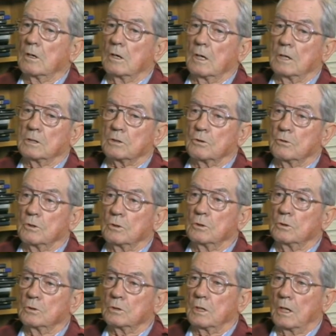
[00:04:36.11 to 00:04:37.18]
International
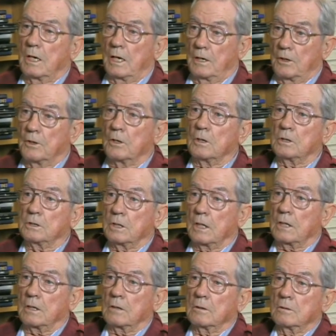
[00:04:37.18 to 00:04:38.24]
rules had a
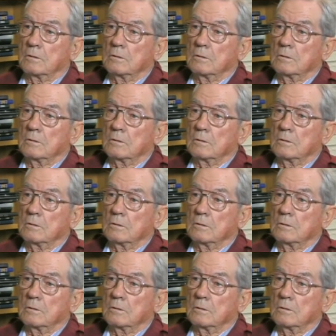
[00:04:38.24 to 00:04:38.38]
30-second.